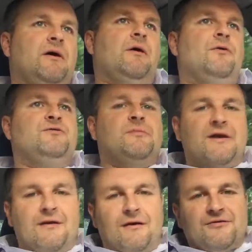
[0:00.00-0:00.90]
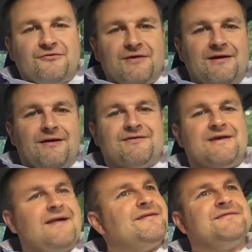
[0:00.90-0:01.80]
Ultimate Street Car
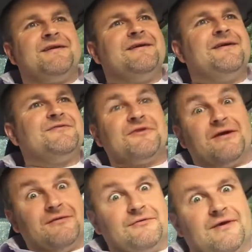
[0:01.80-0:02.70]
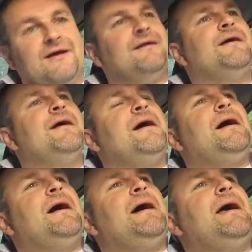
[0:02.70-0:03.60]
Challenge. There you go. Sorry, a little tired.
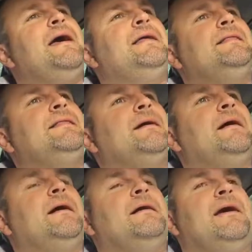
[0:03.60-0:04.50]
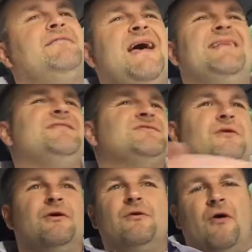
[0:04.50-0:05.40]
And I have that, and there's
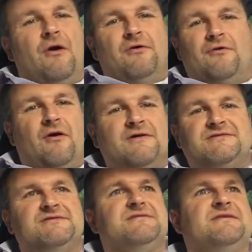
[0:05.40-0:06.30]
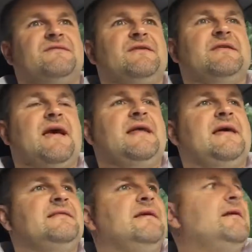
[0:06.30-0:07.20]
local autocrosses and stuff like that
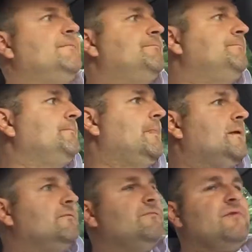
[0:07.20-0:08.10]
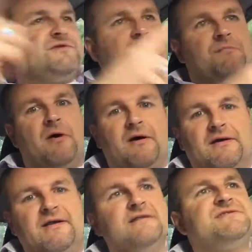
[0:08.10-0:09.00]
at Raceway
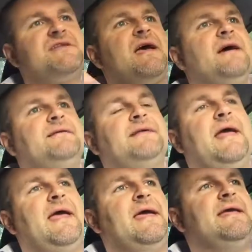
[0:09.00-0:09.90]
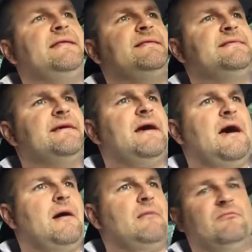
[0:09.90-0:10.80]
Park in Englishtown, and
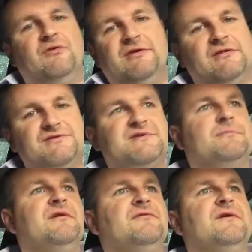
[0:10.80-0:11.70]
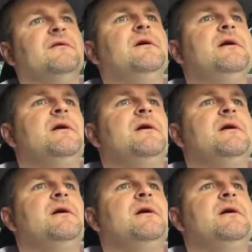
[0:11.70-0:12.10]
I'm really close to Millville.